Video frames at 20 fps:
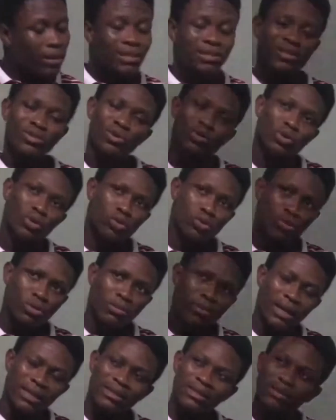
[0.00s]
theory part is
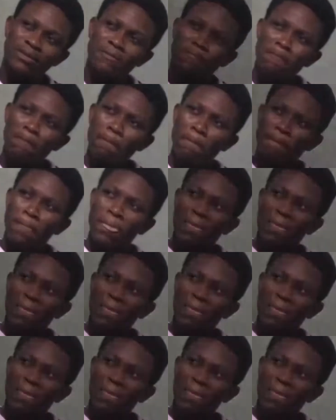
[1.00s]
also good, but